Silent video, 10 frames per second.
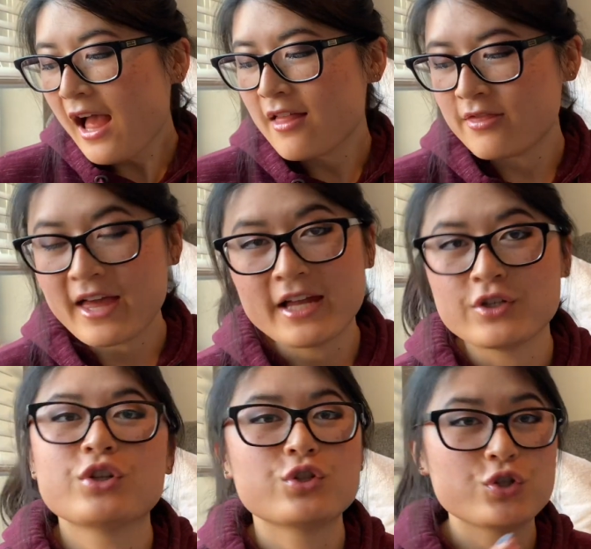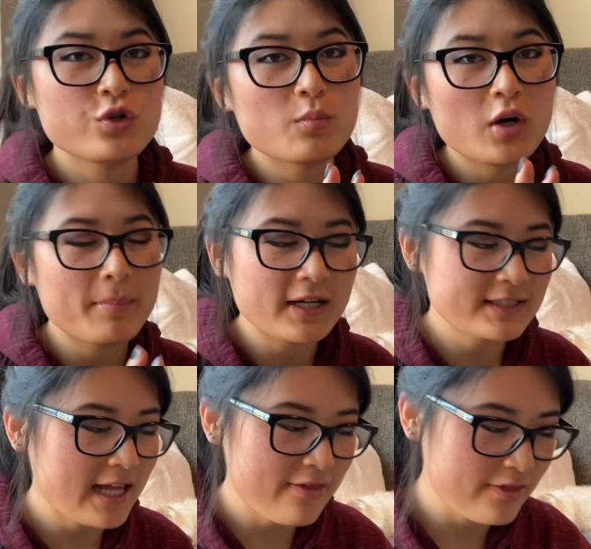Then 2 more buns,
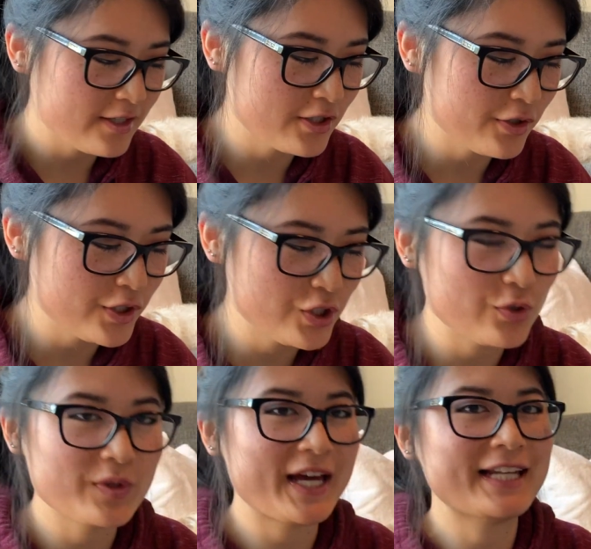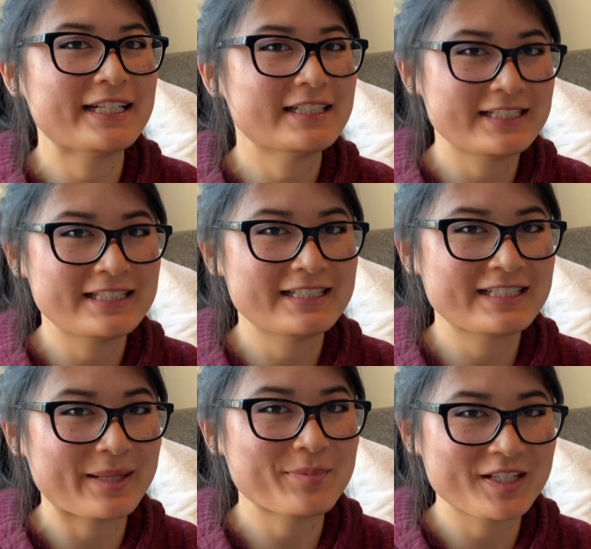and these are the 2 that
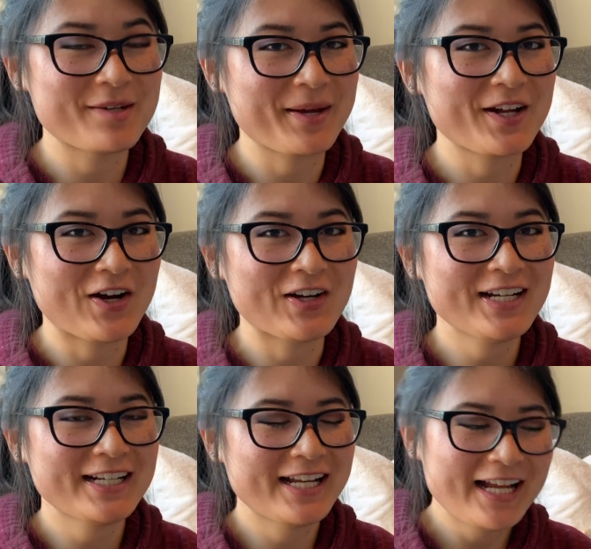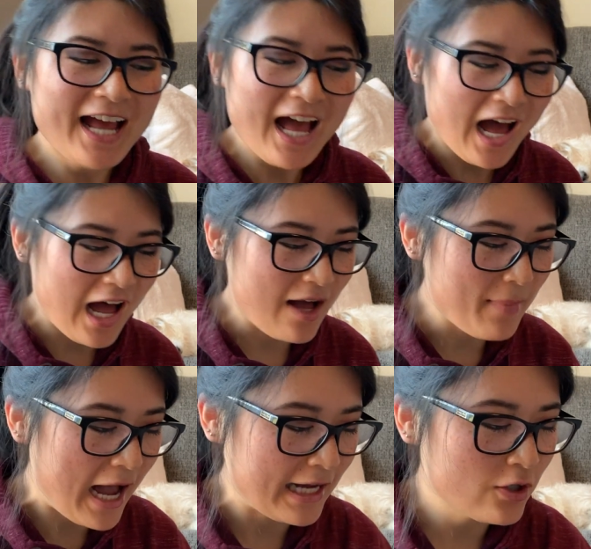slipped into my cart.
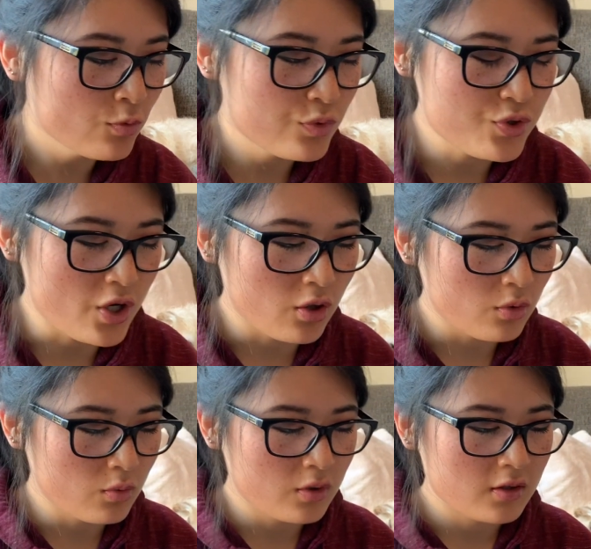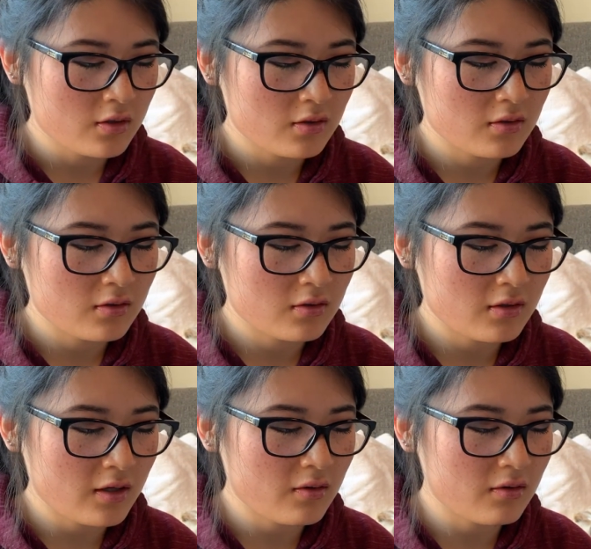I don't know.
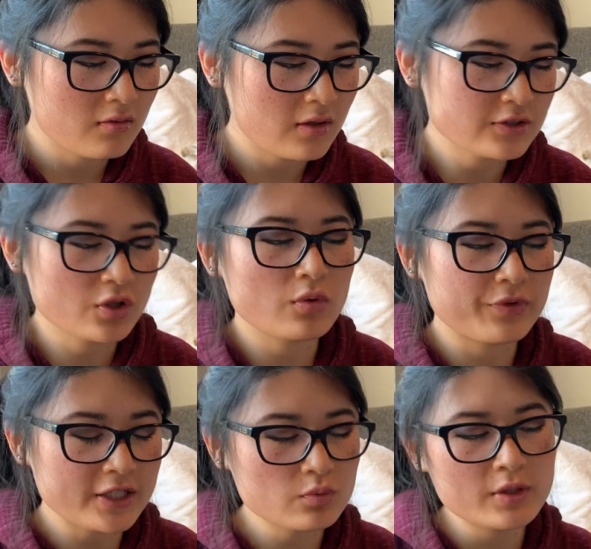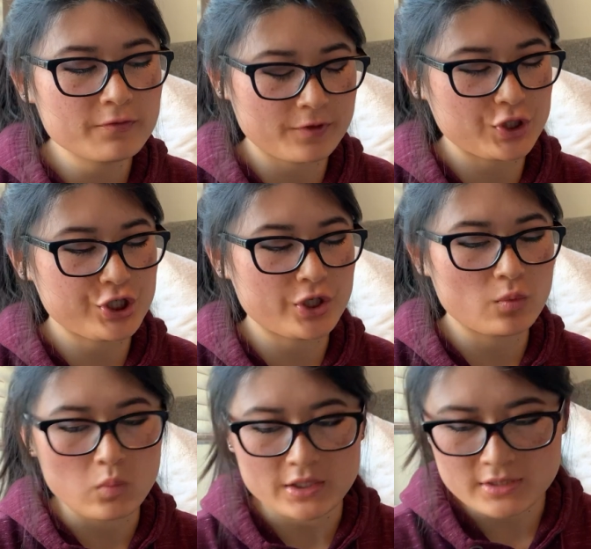So this one for sure
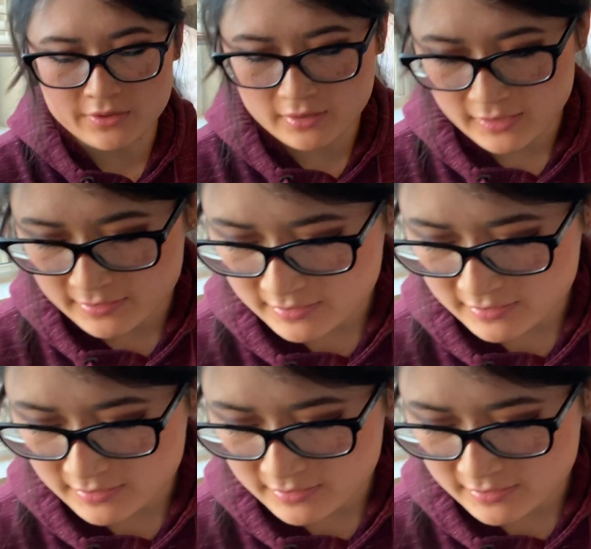was on the list.